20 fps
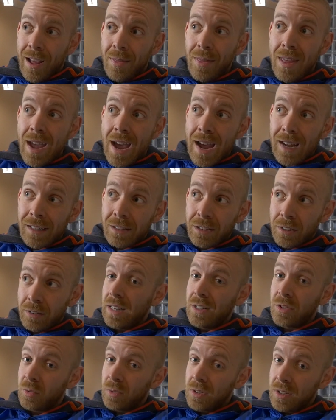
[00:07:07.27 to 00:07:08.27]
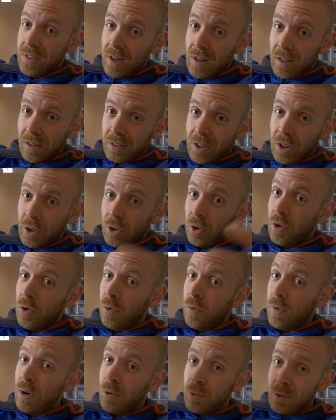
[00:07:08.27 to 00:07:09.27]
And that, as a result,
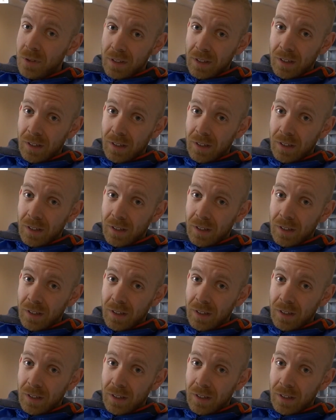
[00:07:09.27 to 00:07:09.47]
grows